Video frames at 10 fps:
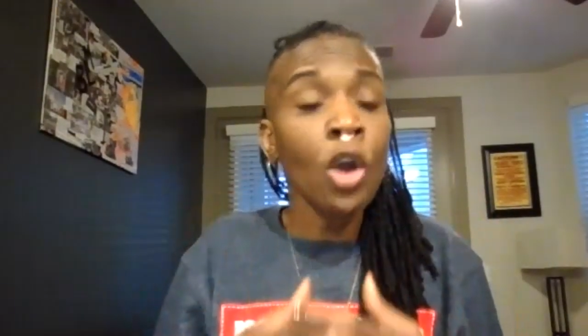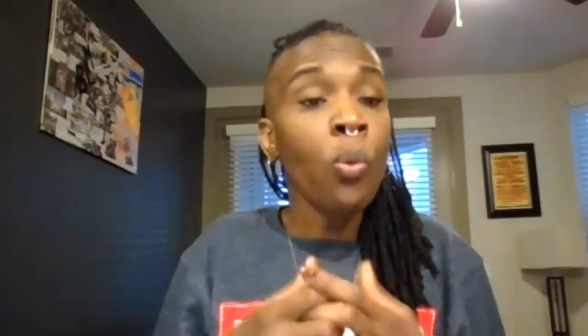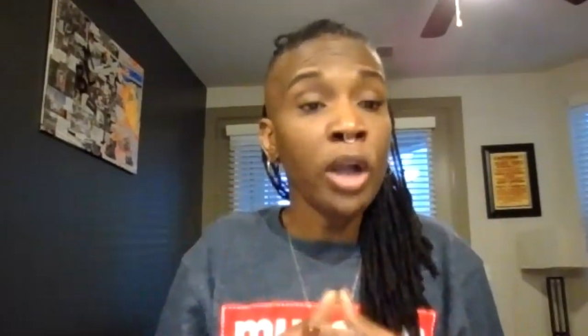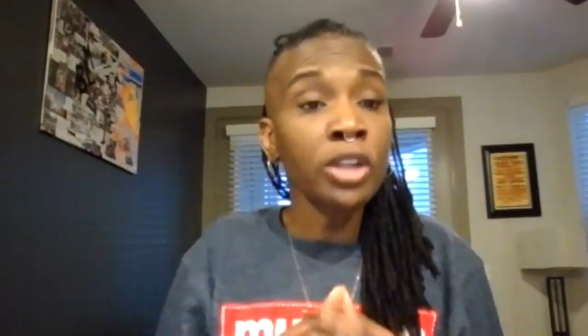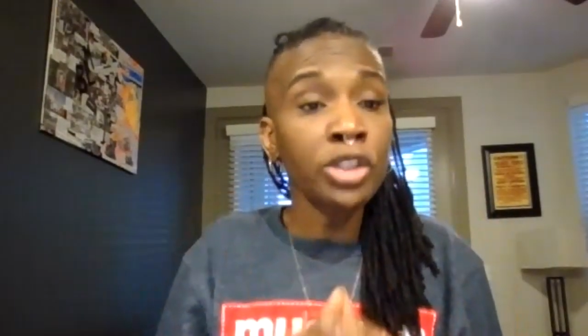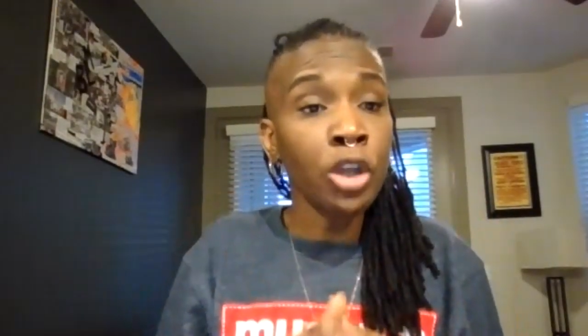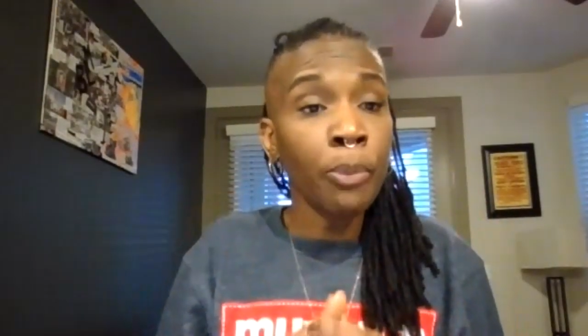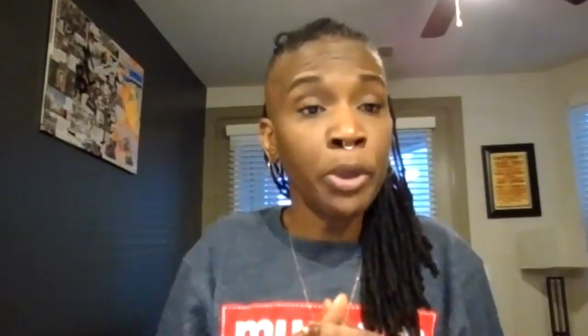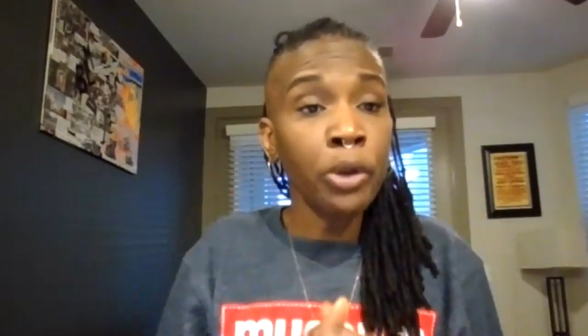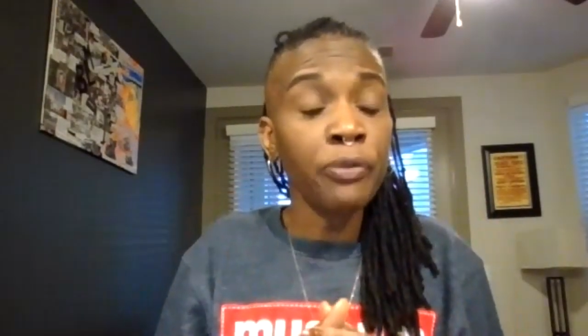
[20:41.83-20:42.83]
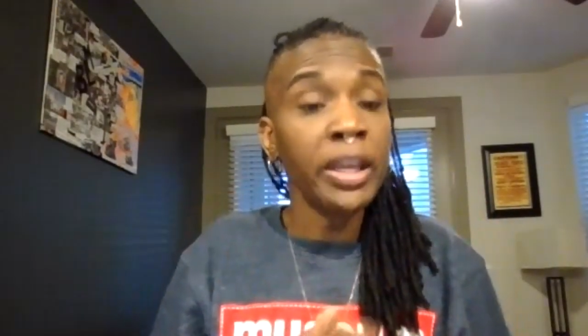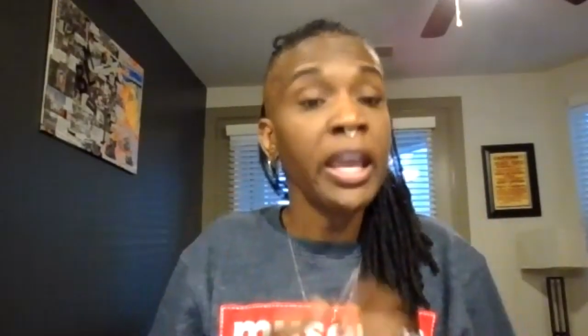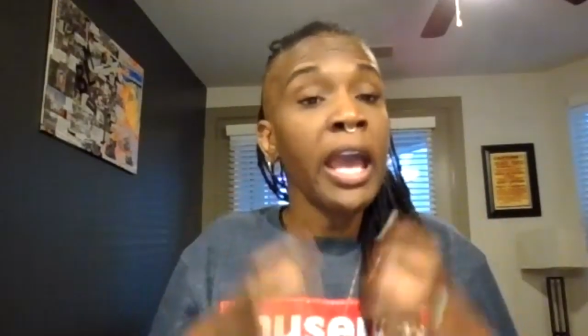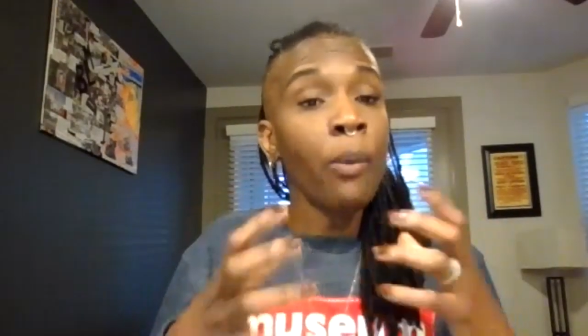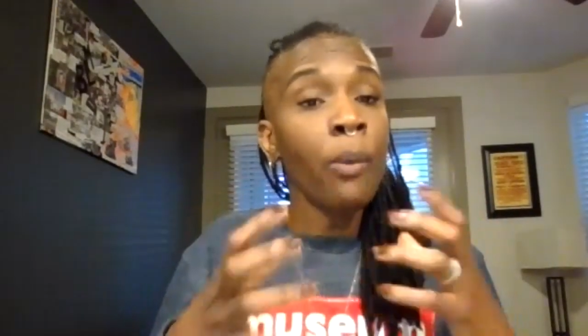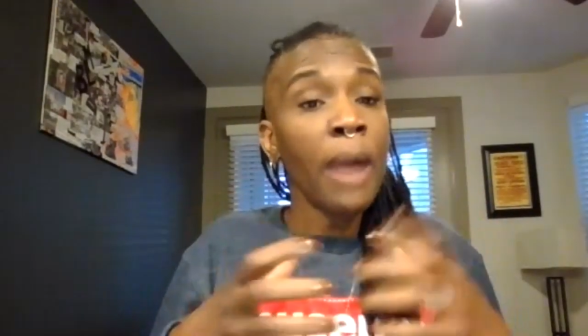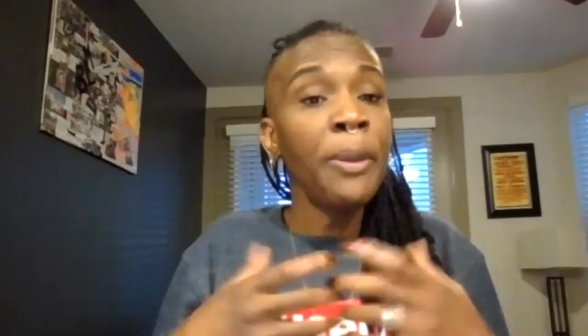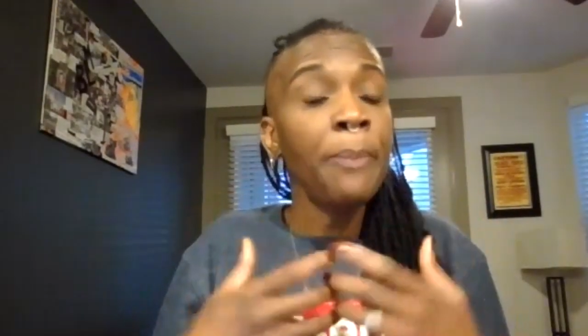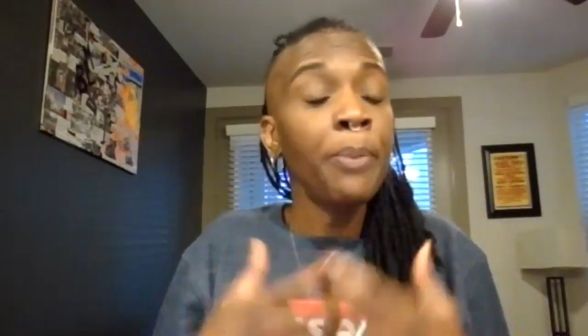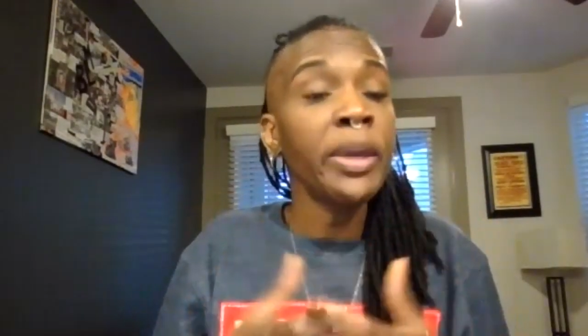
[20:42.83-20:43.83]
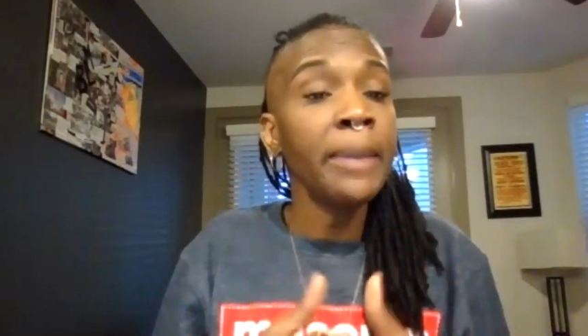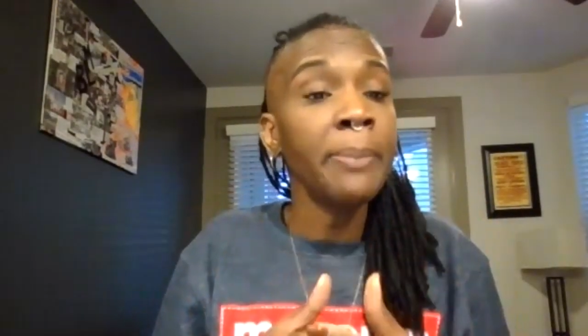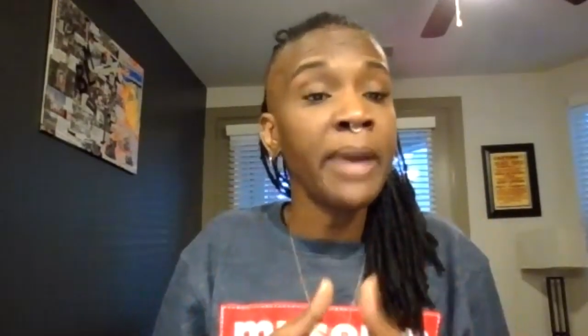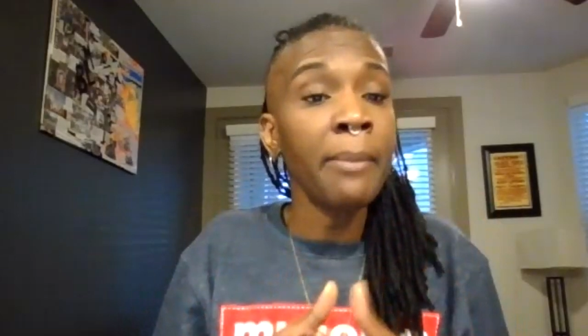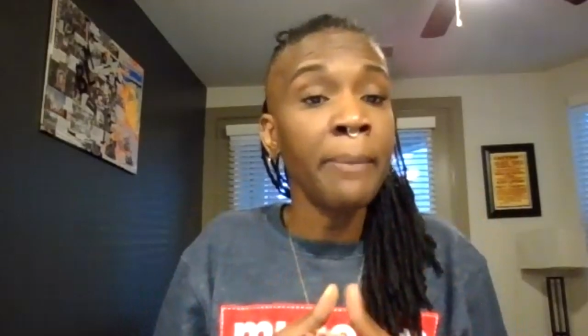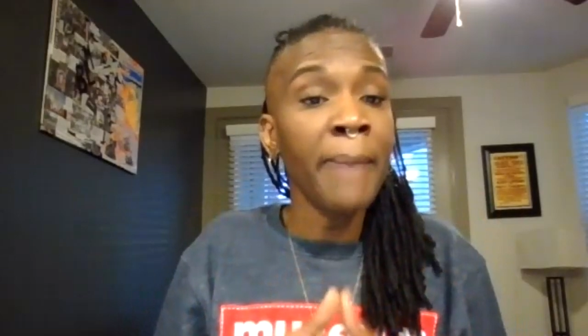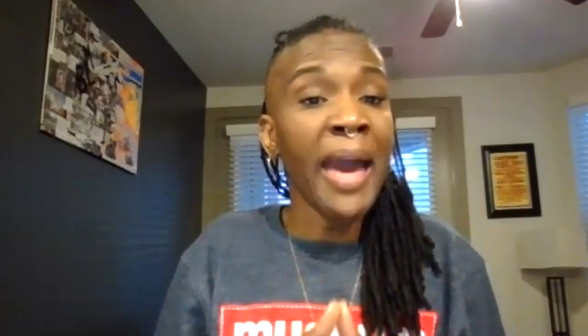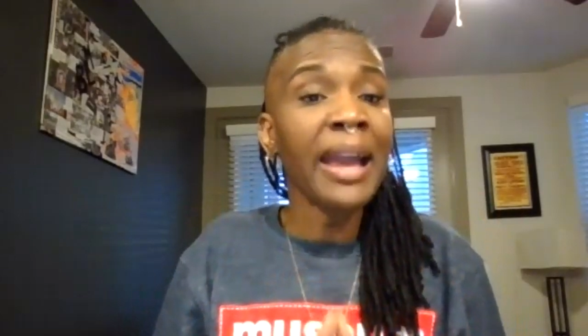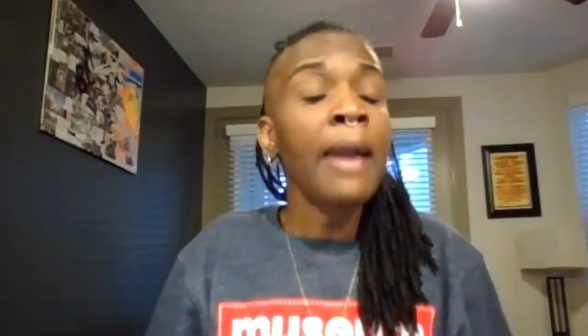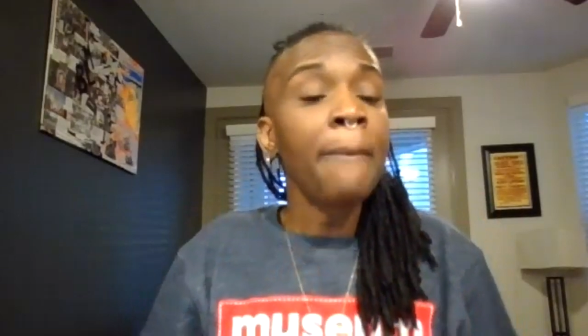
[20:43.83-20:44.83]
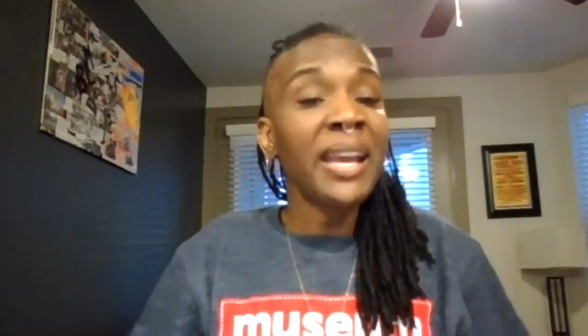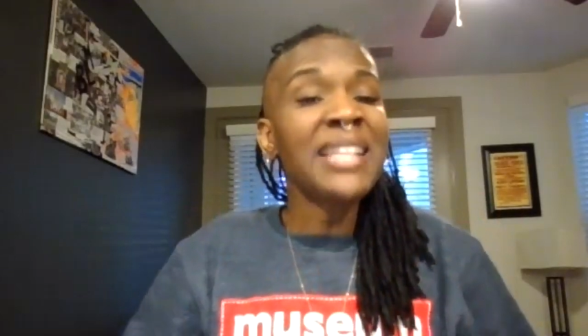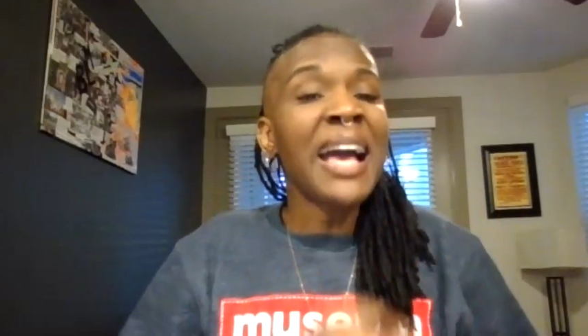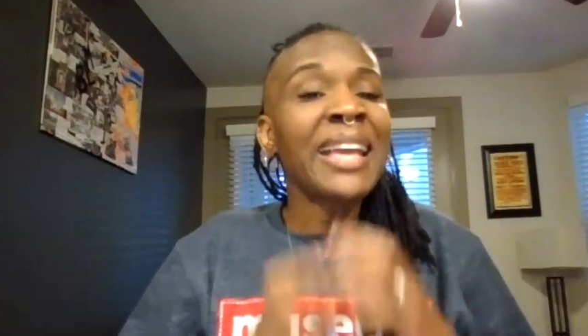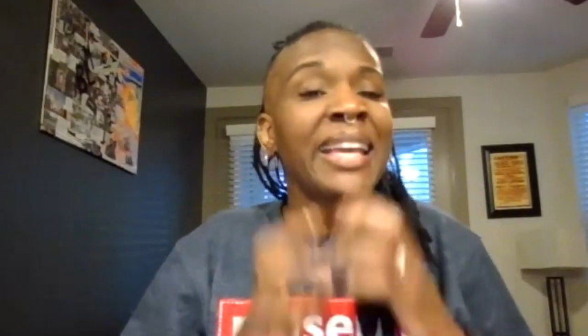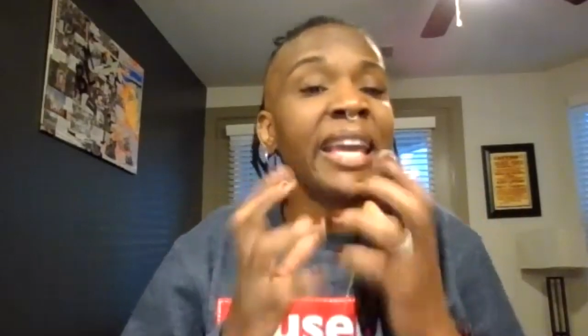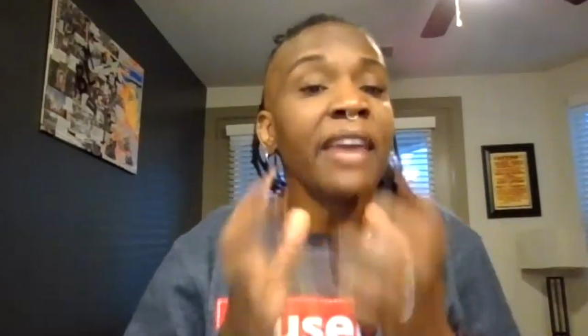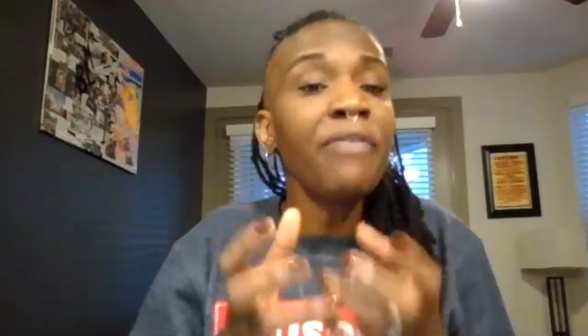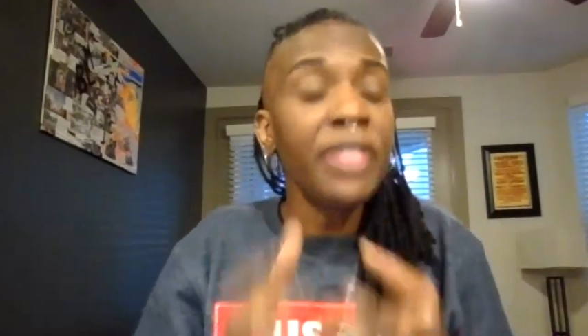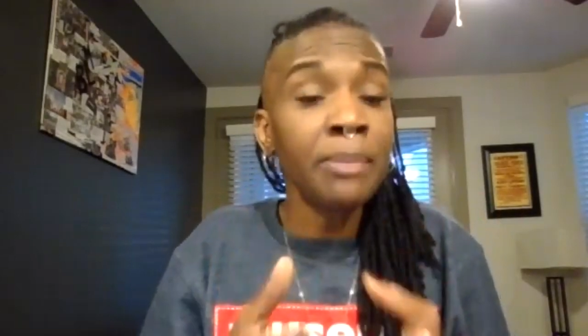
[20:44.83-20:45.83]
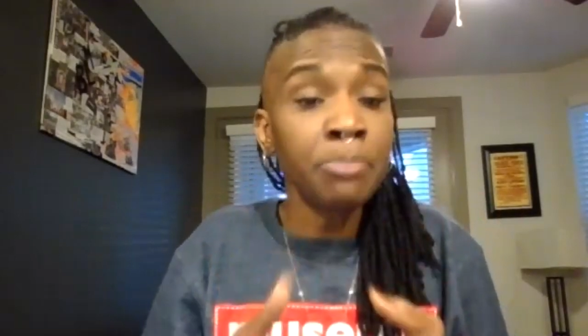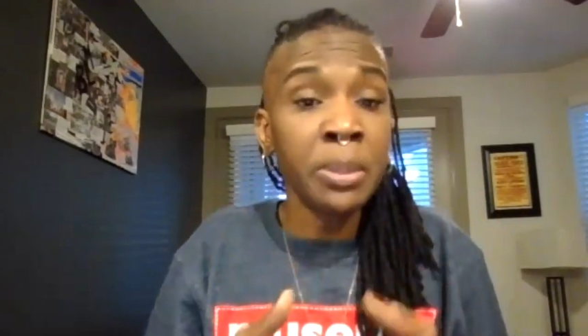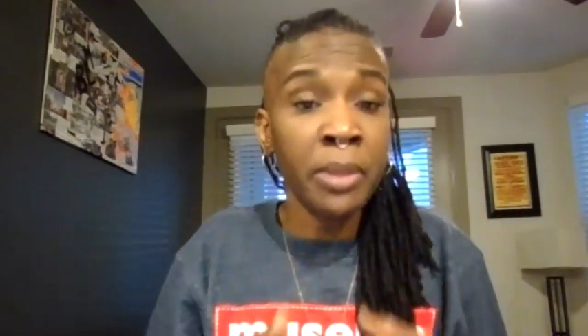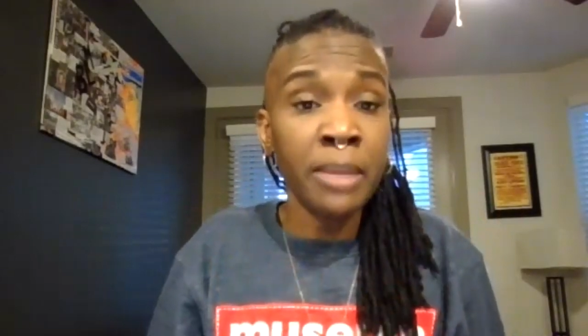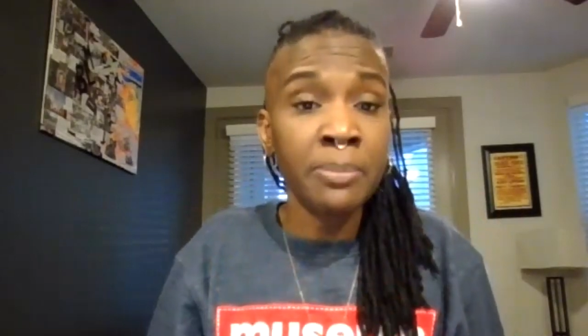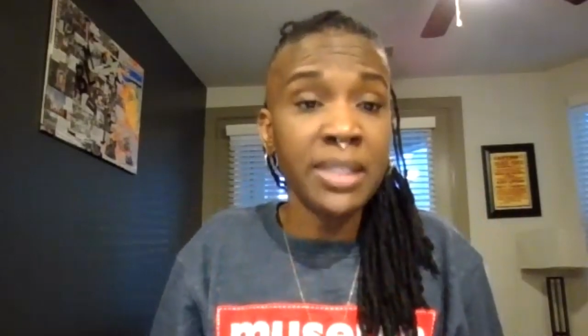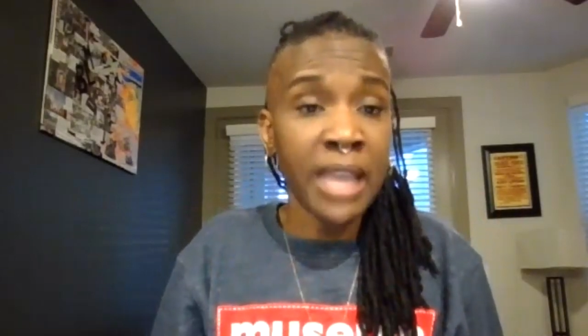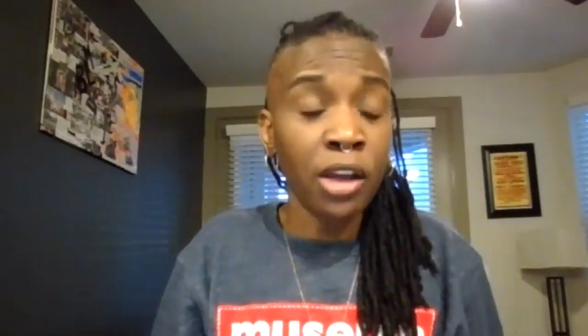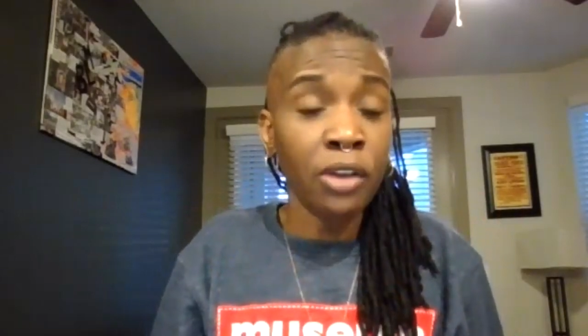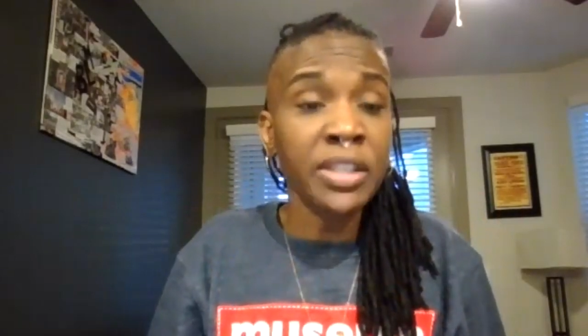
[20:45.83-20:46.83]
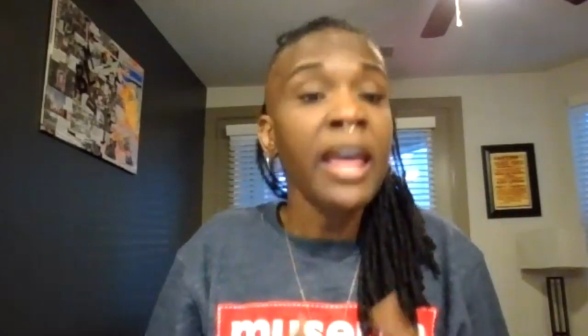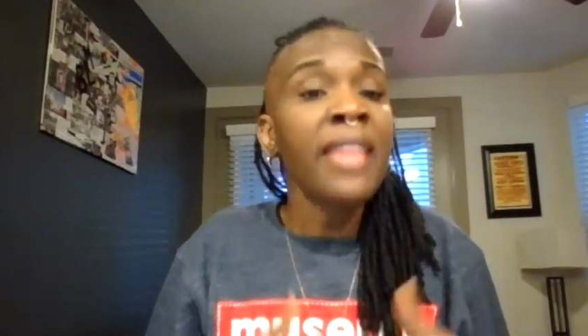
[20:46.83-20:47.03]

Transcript: works so beautifully, and why people keep coming back, because I give them to themselves,